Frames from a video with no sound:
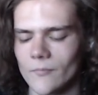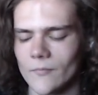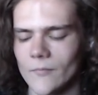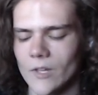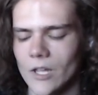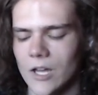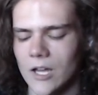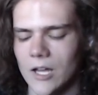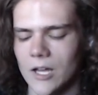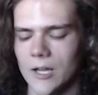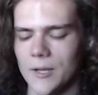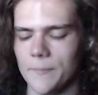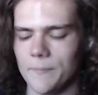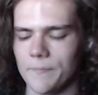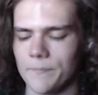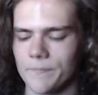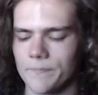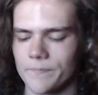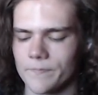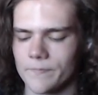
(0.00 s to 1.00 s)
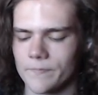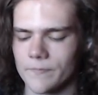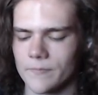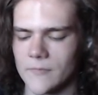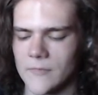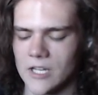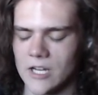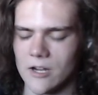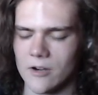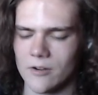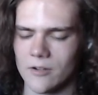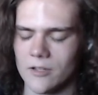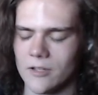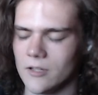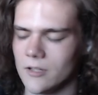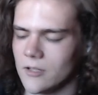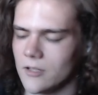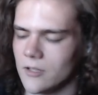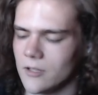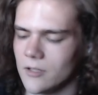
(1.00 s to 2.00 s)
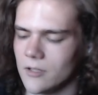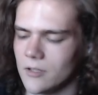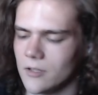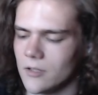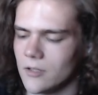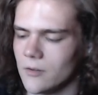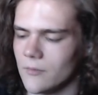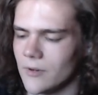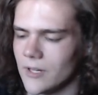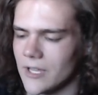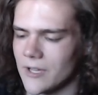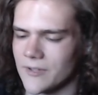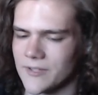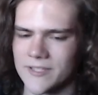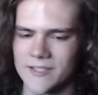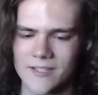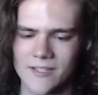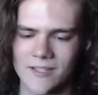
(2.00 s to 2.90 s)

You know, what else?